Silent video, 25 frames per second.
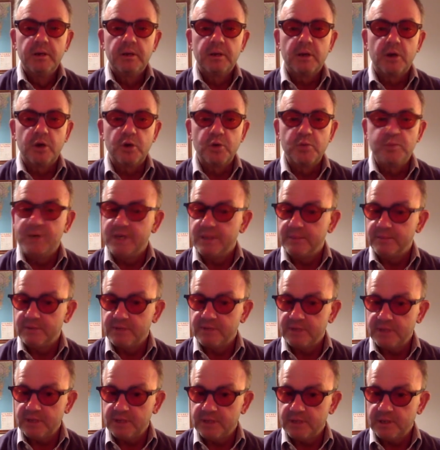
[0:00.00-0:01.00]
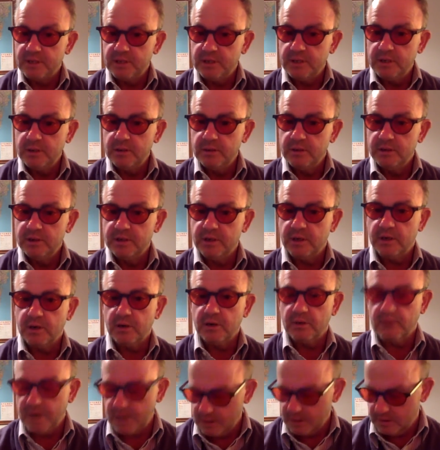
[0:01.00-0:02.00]
cone beam CT. Is that
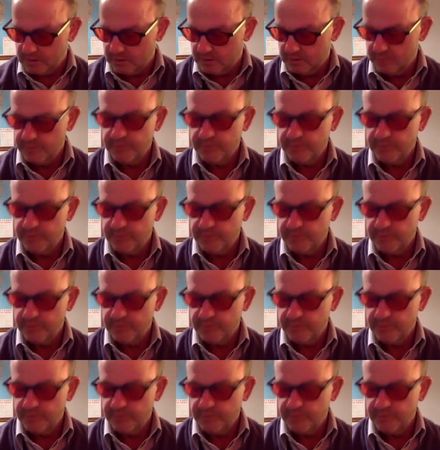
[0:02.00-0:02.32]
correct?